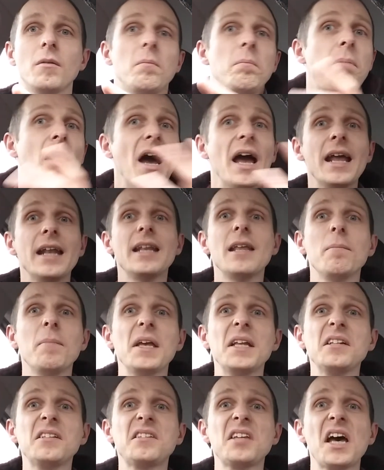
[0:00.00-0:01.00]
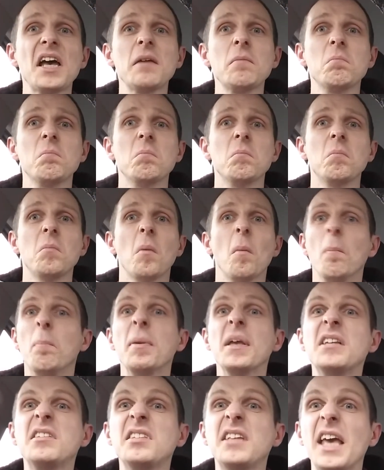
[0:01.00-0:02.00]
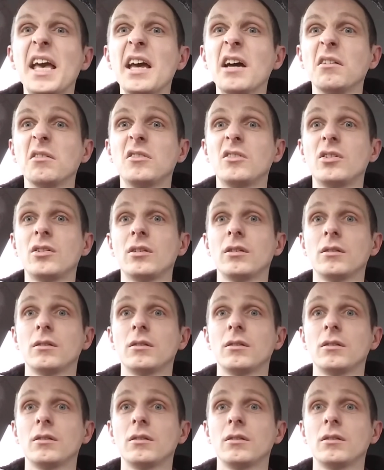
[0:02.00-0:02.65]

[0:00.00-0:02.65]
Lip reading: But in the meantime, be scared.